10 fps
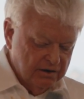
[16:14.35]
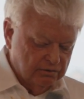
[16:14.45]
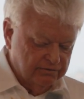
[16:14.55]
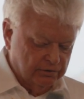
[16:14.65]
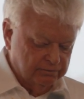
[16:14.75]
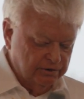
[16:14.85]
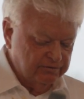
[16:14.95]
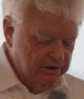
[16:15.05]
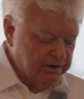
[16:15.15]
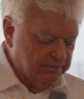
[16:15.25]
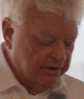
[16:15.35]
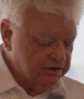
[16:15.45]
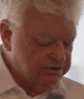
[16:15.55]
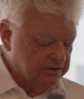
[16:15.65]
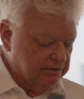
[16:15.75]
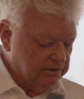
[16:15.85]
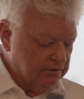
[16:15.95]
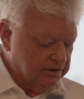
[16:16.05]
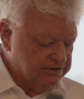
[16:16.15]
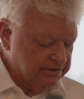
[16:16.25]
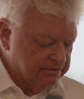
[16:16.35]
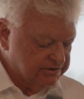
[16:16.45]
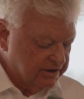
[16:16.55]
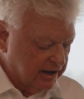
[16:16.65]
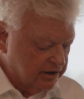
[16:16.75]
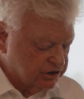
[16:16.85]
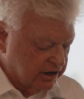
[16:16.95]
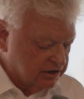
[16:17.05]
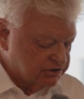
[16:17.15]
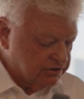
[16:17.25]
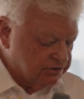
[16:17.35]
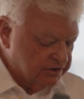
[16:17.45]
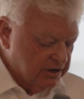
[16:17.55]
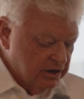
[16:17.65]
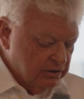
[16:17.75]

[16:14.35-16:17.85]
we've been approached and are in quite serious negotiations